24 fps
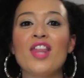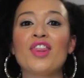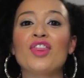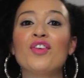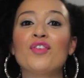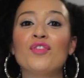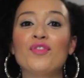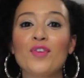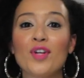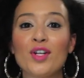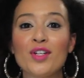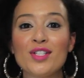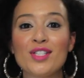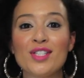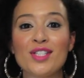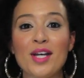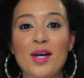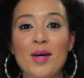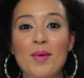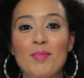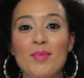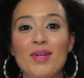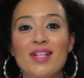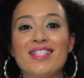The first
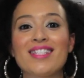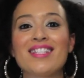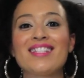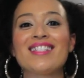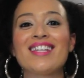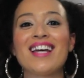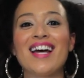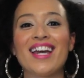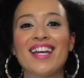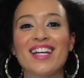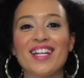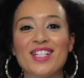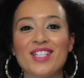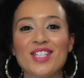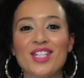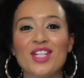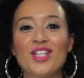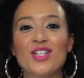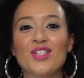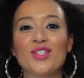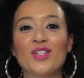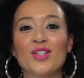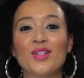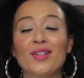step to tying a
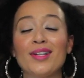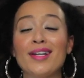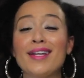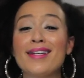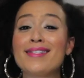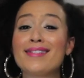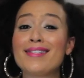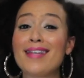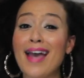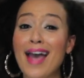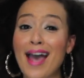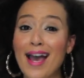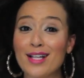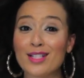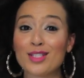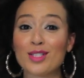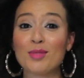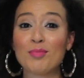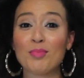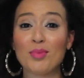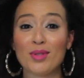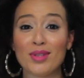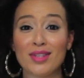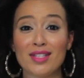t-shirt is to actually
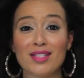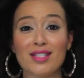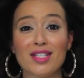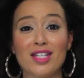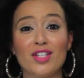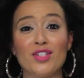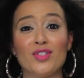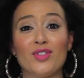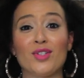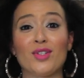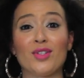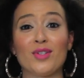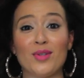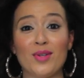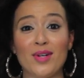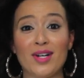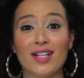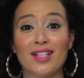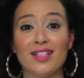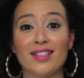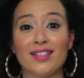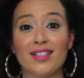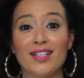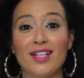put the t-shirt on.
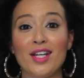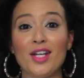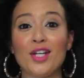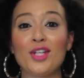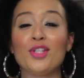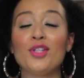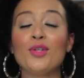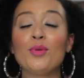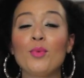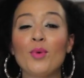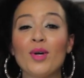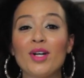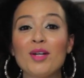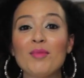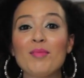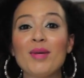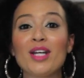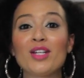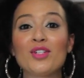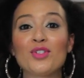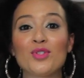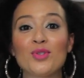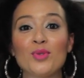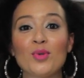You want to
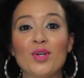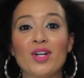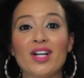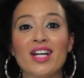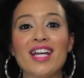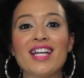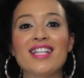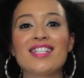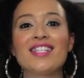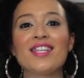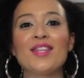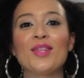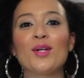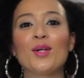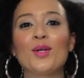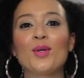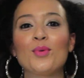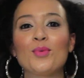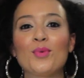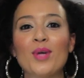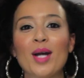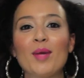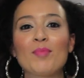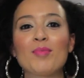make sure it's in the
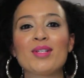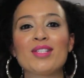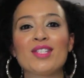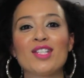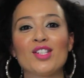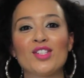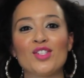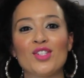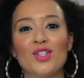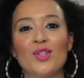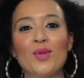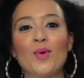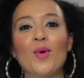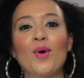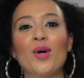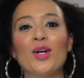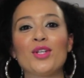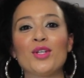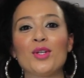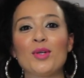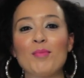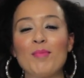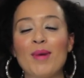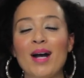correct position on
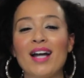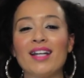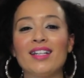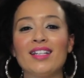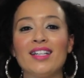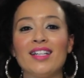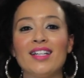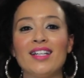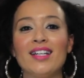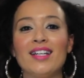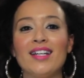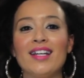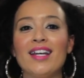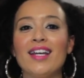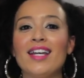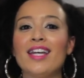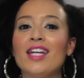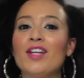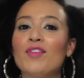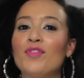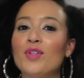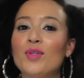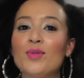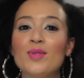your body.
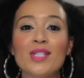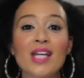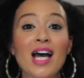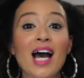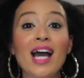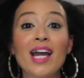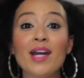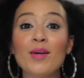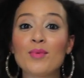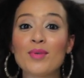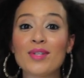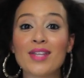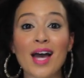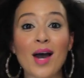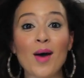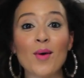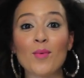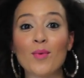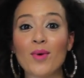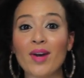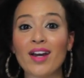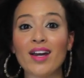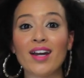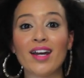If you tie it without
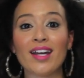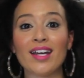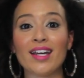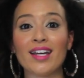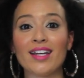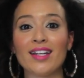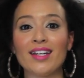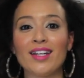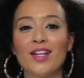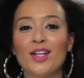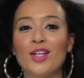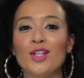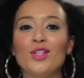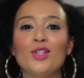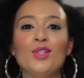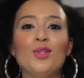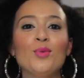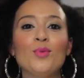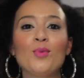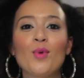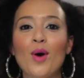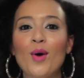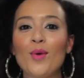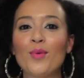wearing it, you
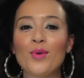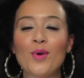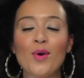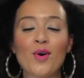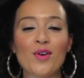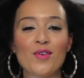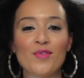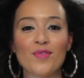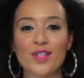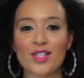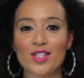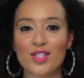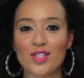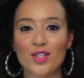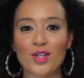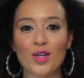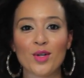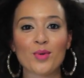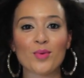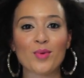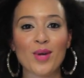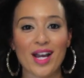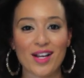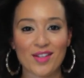won't know if it's the
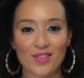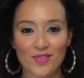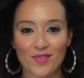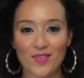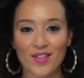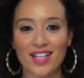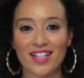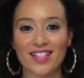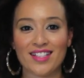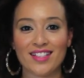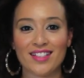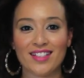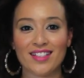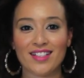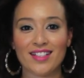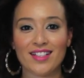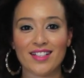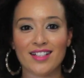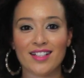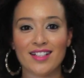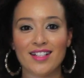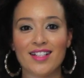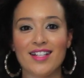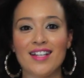correct fit.
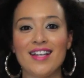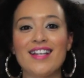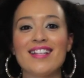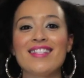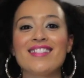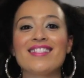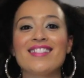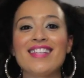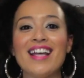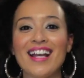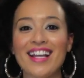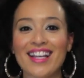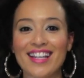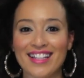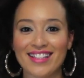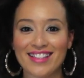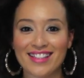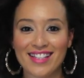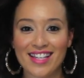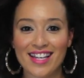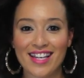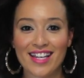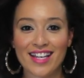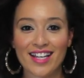
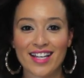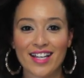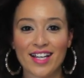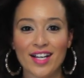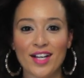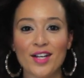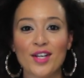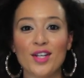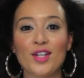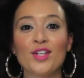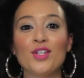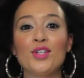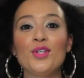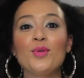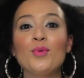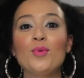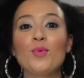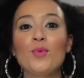Secondly, you